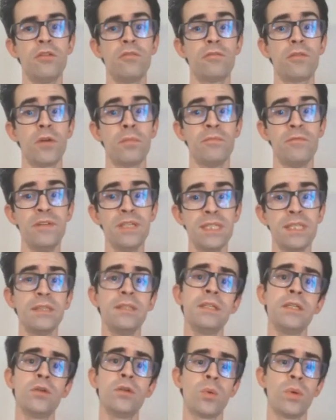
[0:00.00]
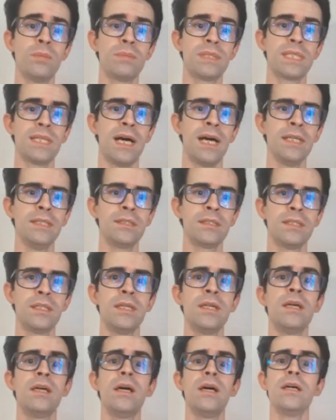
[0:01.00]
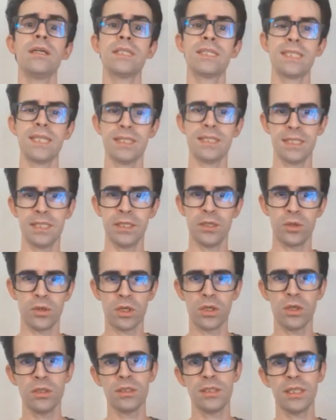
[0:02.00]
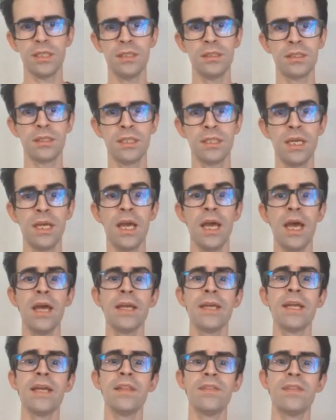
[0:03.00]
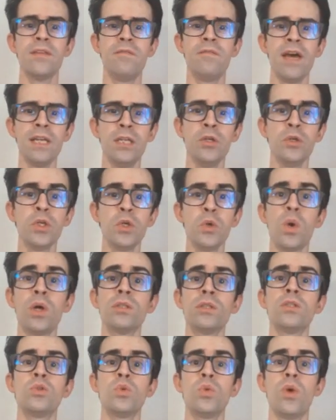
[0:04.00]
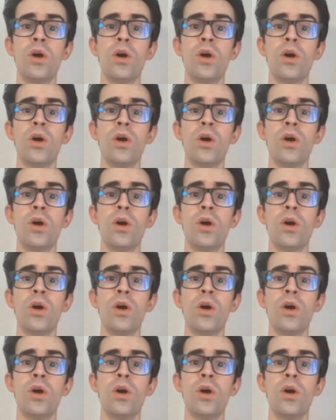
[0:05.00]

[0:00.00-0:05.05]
from visiting your website, accessing your content, and get the value you want to